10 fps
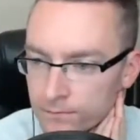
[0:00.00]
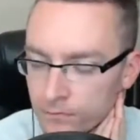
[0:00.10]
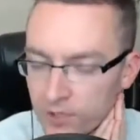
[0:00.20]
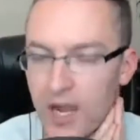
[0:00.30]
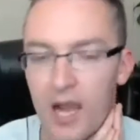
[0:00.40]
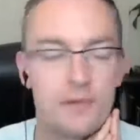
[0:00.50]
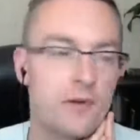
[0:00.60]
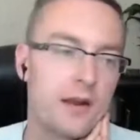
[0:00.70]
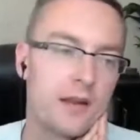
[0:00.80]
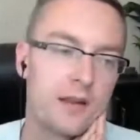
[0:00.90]
For
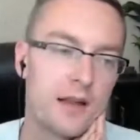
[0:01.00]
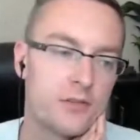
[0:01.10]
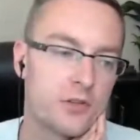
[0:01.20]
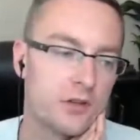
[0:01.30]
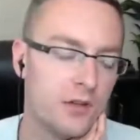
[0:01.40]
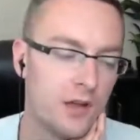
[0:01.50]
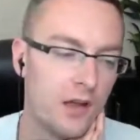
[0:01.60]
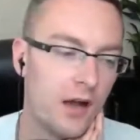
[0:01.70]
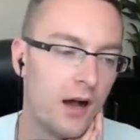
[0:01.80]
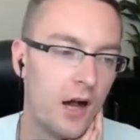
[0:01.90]
copywriting, gotcha.
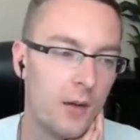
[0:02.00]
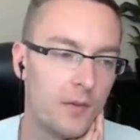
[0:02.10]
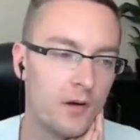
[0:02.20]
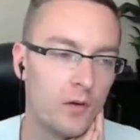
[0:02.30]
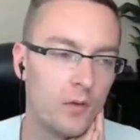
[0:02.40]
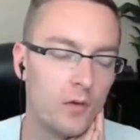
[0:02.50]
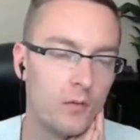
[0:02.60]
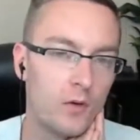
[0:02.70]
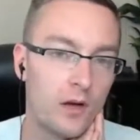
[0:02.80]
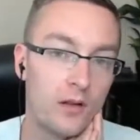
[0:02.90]

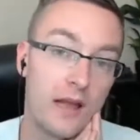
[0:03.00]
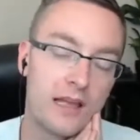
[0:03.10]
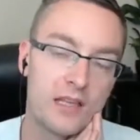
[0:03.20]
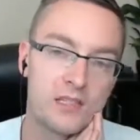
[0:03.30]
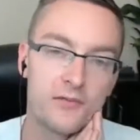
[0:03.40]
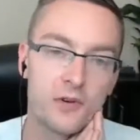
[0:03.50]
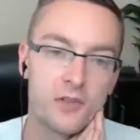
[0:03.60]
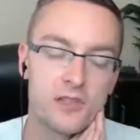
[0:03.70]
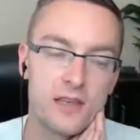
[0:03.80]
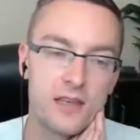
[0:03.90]
Well, I guess the
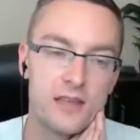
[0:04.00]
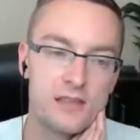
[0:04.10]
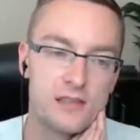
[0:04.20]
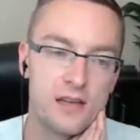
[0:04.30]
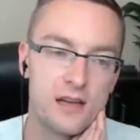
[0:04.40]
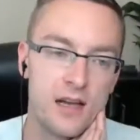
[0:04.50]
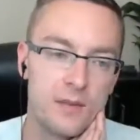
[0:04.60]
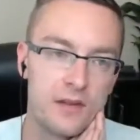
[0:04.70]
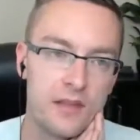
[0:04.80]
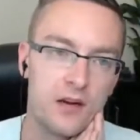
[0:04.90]
first thing is
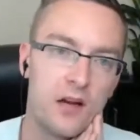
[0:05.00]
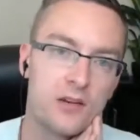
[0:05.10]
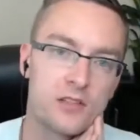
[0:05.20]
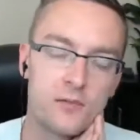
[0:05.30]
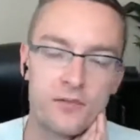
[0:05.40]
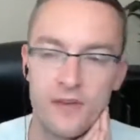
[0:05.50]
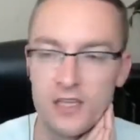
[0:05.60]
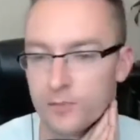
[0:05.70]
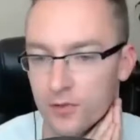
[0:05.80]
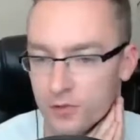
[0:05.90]
there are some
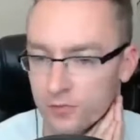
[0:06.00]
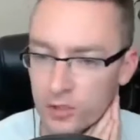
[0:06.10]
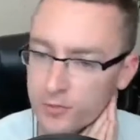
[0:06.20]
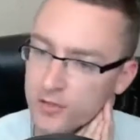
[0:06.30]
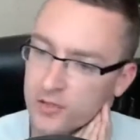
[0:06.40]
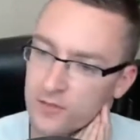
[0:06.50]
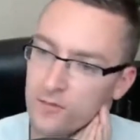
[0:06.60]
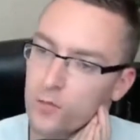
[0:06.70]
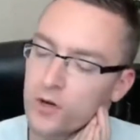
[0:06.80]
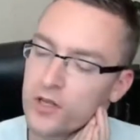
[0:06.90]
Facebook groups
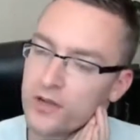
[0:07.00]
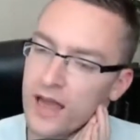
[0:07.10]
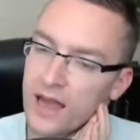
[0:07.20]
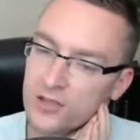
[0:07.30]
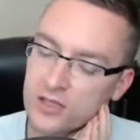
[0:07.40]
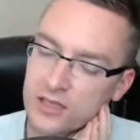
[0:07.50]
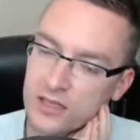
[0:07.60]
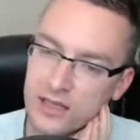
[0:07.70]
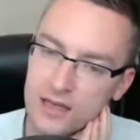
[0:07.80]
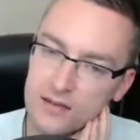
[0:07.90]
where you can actually
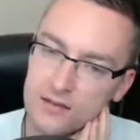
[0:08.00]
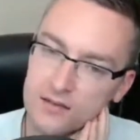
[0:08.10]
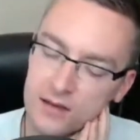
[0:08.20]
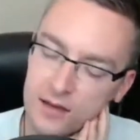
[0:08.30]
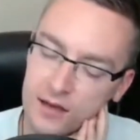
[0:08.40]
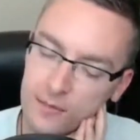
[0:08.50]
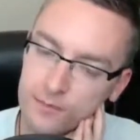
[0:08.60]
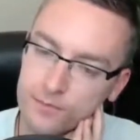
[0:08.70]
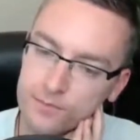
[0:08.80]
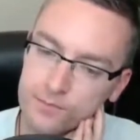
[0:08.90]
get
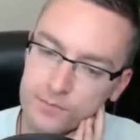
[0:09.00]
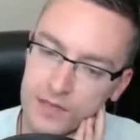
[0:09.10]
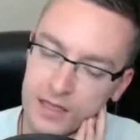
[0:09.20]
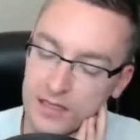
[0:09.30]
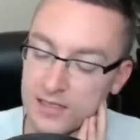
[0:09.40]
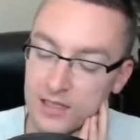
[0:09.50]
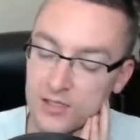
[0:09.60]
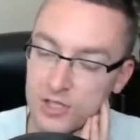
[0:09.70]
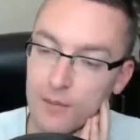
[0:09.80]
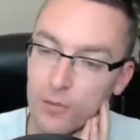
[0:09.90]
it's like a
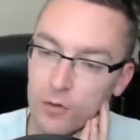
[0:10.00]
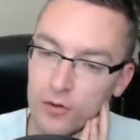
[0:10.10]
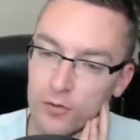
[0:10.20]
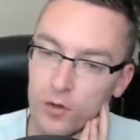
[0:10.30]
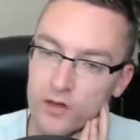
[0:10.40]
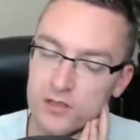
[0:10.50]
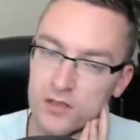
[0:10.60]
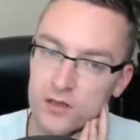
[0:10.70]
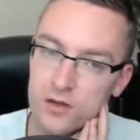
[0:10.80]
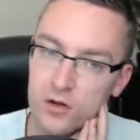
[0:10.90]
job board. One is
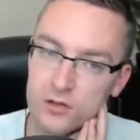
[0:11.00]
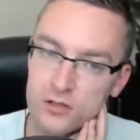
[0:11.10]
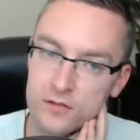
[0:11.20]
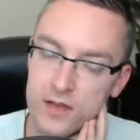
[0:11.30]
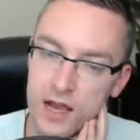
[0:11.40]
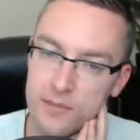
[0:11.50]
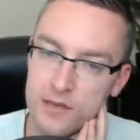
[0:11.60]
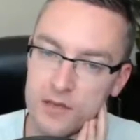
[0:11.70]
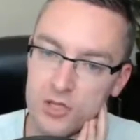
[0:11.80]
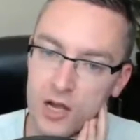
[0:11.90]
the Cult of
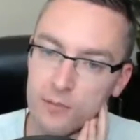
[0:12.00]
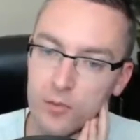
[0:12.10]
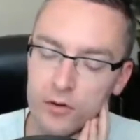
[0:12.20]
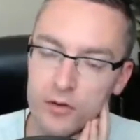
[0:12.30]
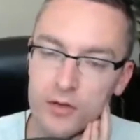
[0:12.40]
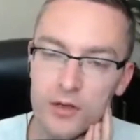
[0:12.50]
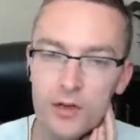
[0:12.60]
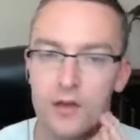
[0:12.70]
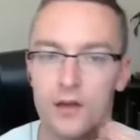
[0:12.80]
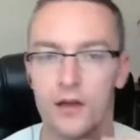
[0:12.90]
Copy job board.
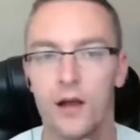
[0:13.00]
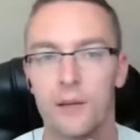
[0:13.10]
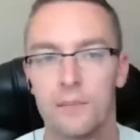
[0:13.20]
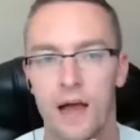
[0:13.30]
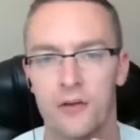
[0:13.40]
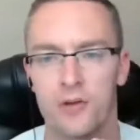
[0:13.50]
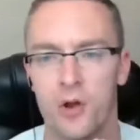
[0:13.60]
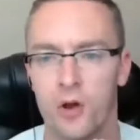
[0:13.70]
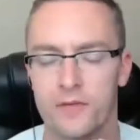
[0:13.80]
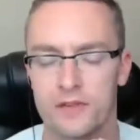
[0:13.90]
I don't
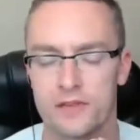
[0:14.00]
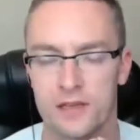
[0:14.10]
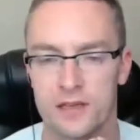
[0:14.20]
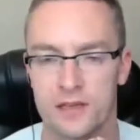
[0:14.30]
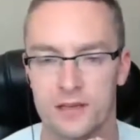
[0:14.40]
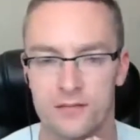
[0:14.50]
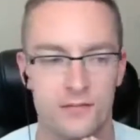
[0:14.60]
know if it's like